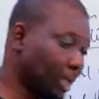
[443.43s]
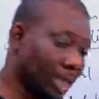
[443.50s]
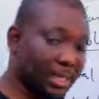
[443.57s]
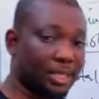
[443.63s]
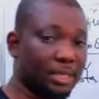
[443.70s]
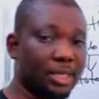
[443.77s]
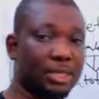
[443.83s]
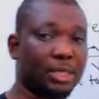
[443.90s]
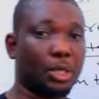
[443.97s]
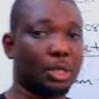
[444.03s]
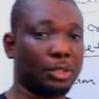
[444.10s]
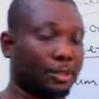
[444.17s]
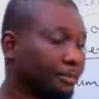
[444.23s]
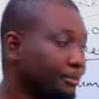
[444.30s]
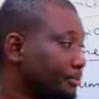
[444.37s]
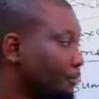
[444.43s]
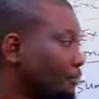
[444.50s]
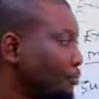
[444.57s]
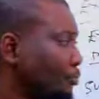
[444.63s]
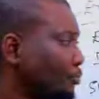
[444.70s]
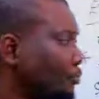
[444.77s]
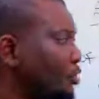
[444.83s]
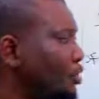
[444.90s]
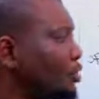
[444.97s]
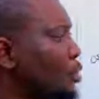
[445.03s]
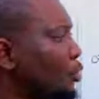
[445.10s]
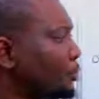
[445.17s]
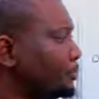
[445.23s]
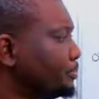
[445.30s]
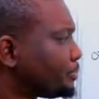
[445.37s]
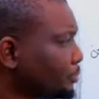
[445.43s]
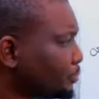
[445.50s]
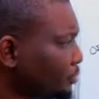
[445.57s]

it is not stored. So,